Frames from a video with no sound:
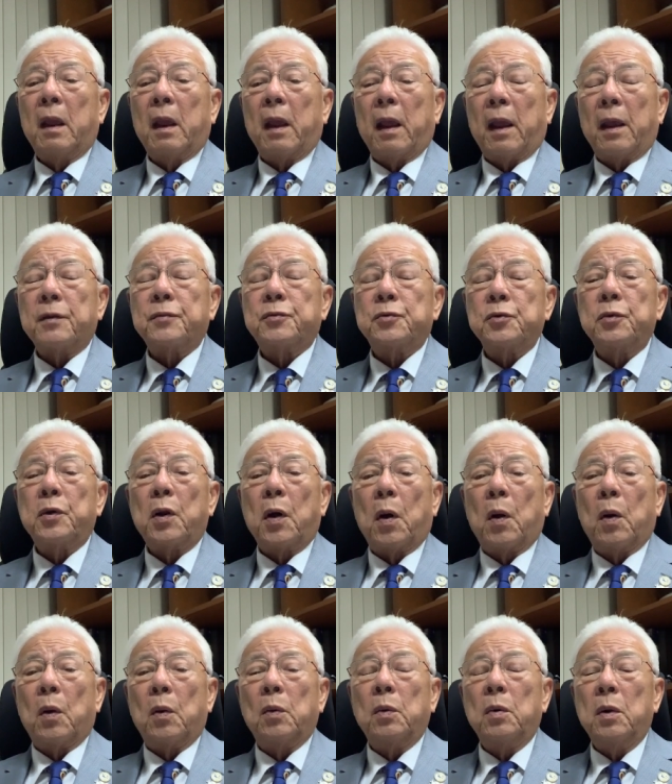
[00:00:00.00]
As you
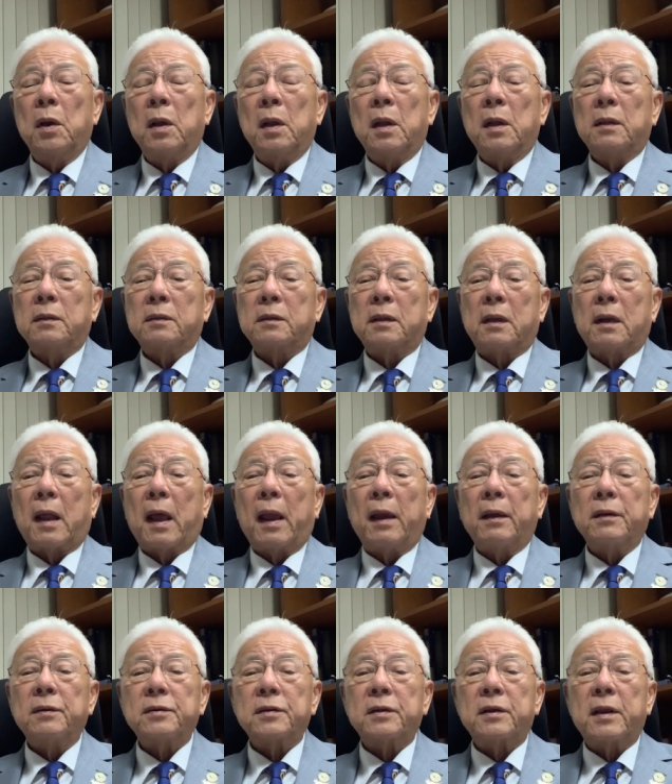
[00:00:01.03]
know, the
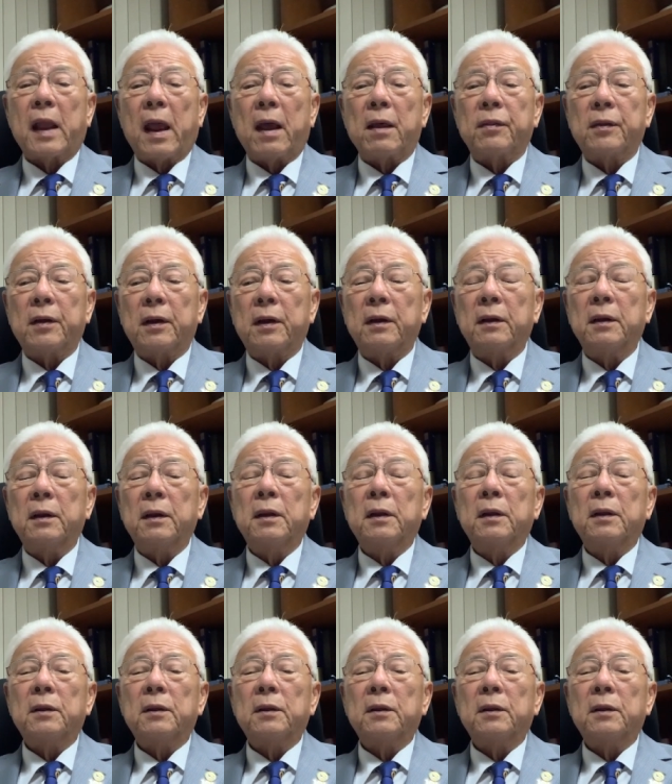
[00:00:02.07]
Lions gather